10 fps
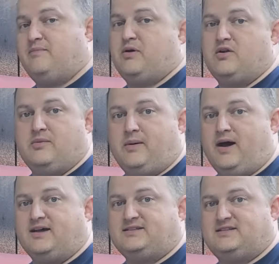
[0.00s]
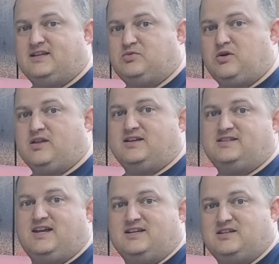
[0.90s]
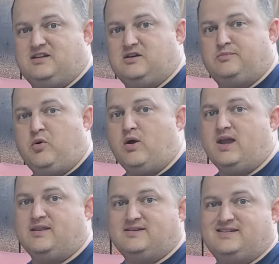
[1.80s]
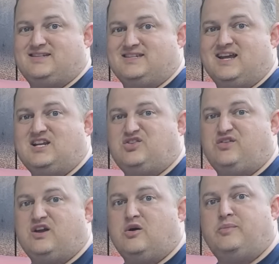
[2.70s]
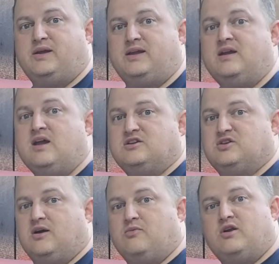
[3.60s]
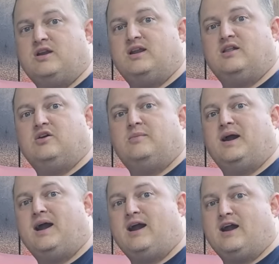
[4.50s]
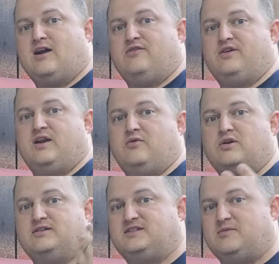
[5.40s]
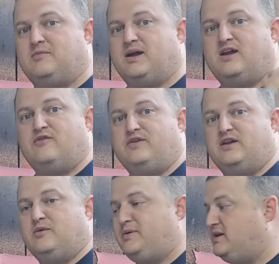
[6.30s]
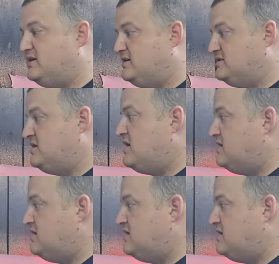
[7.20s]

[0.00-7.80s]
Per the box, that's where they say it's a good point, and this is an HVLP, so I'm running it a little bit higher than I run some of my LVLP guns.